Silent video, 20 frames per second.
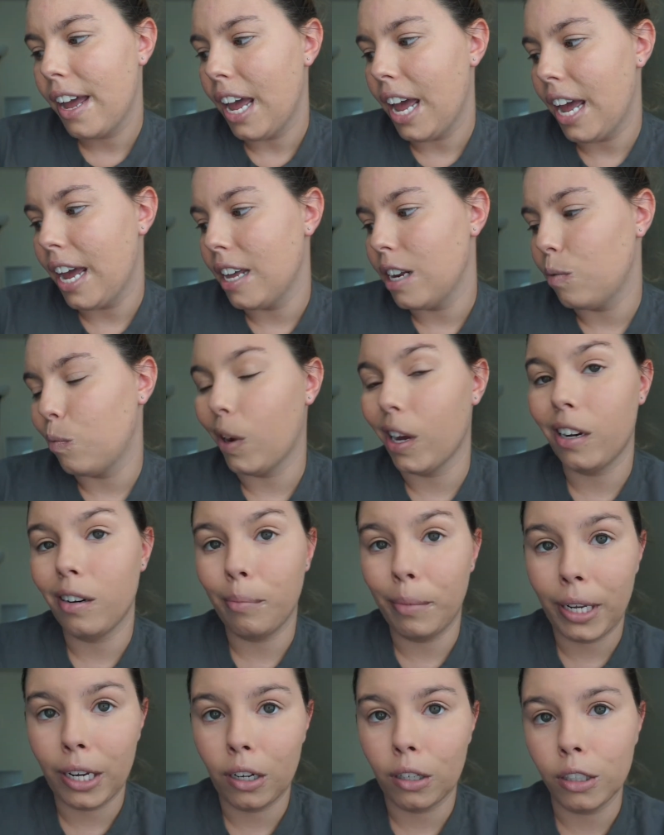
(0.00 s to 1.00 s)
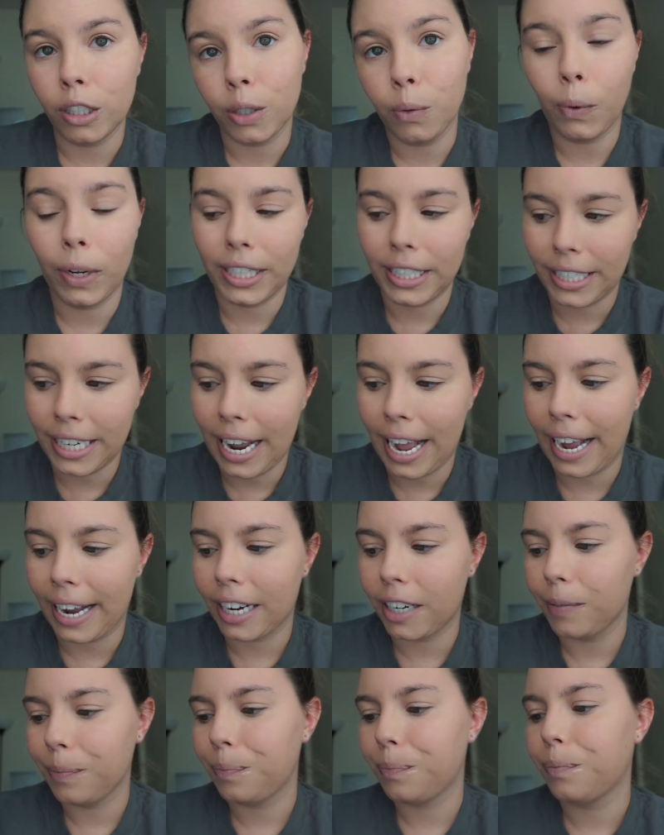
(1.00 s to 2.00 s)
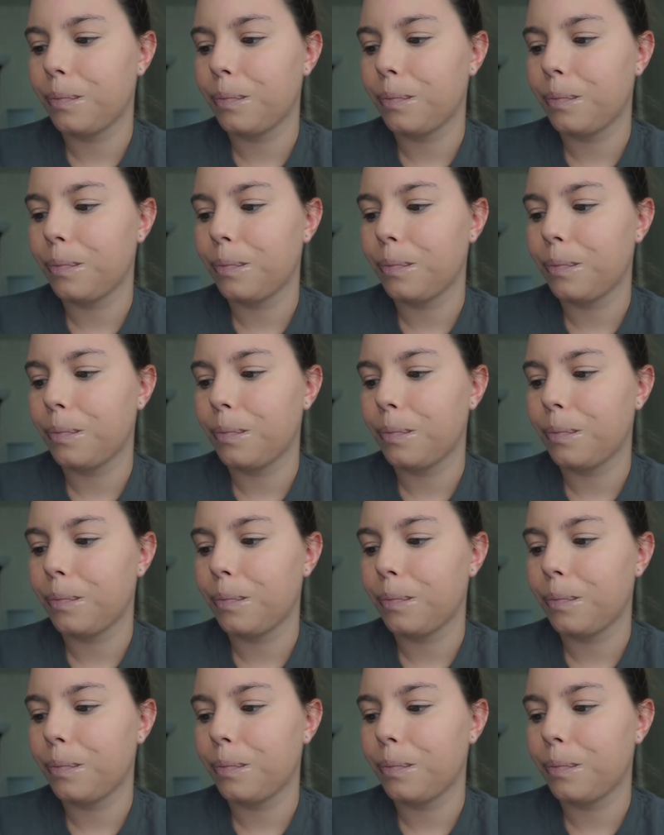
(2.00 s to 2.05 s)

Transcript: and 1 meal or 1 snack.